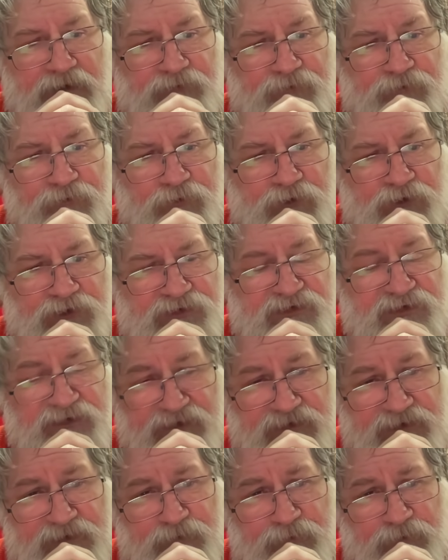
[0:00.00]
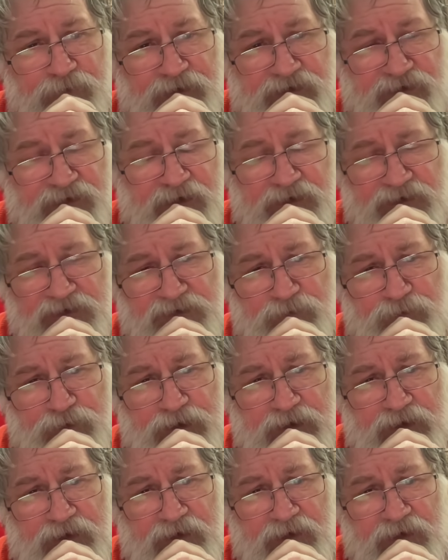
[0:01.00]
for a system, it's going to
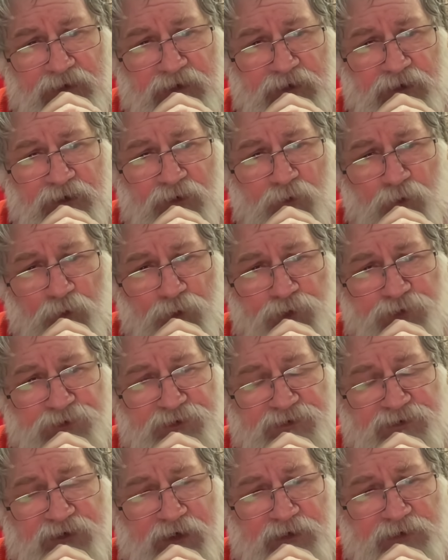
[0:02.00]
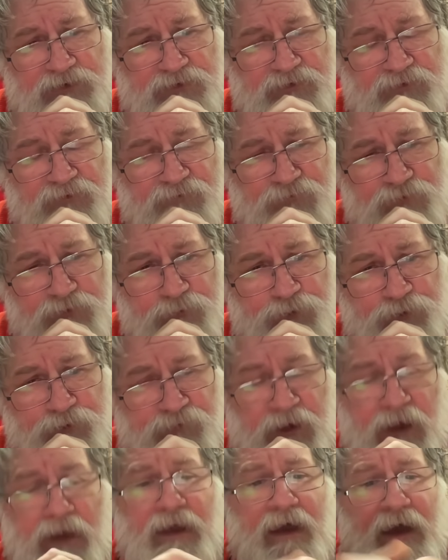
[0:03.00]
be watertight and
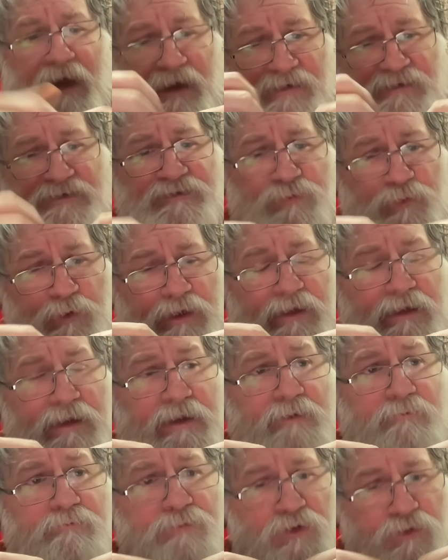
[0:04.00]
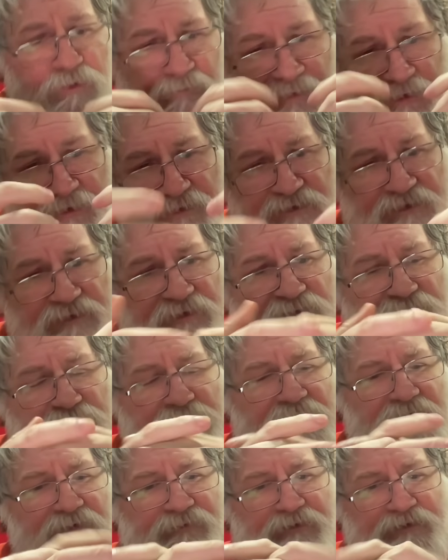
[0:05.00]
foolproof. As we move into the
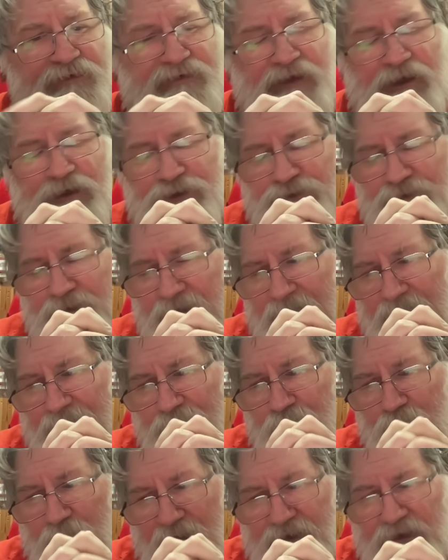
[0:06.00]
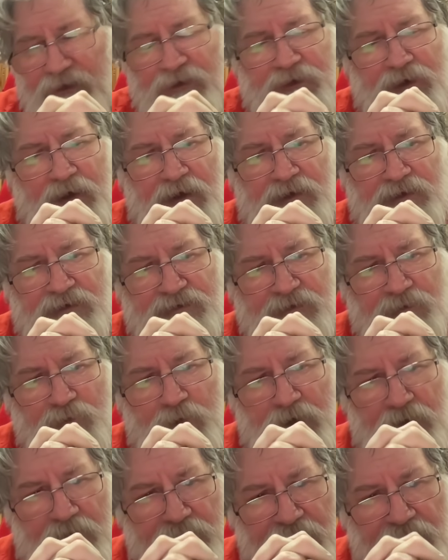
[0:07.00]
21st century and recognize that
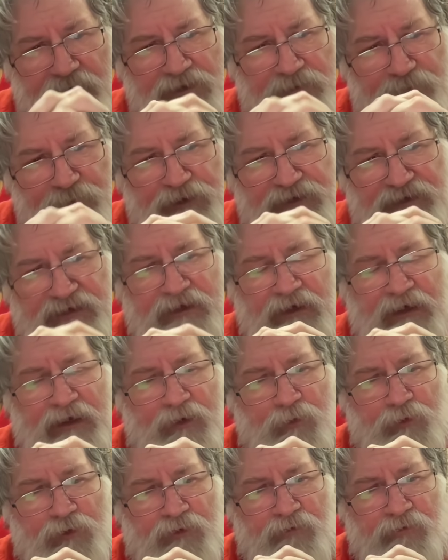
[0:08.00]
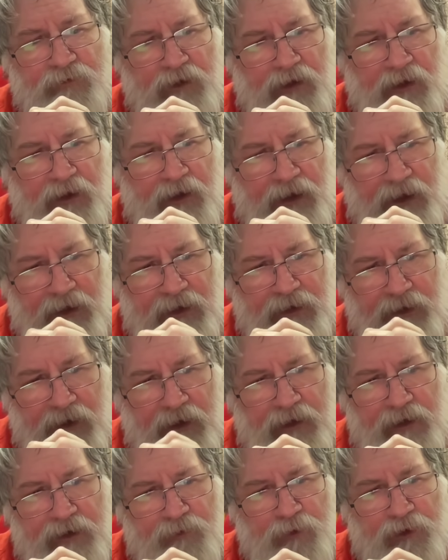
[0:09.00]
we are going to be dealing with
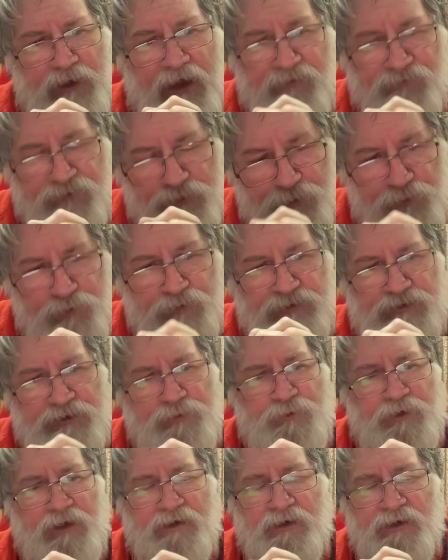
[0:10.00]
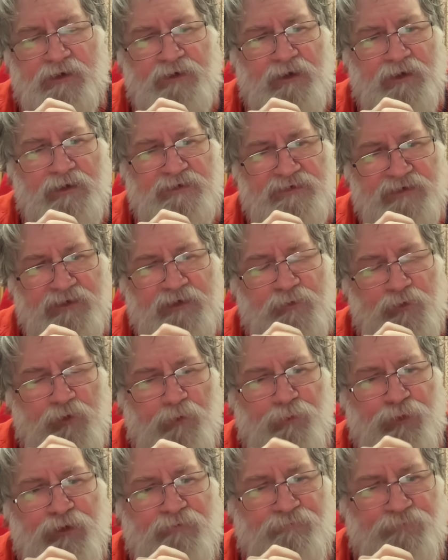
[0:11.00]
AI, we have to also recognize that it will
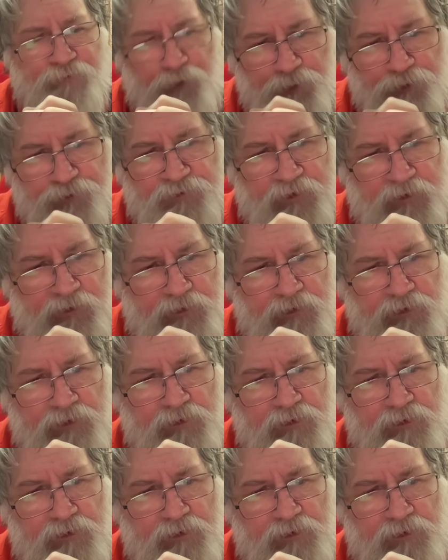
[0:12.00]
be faulty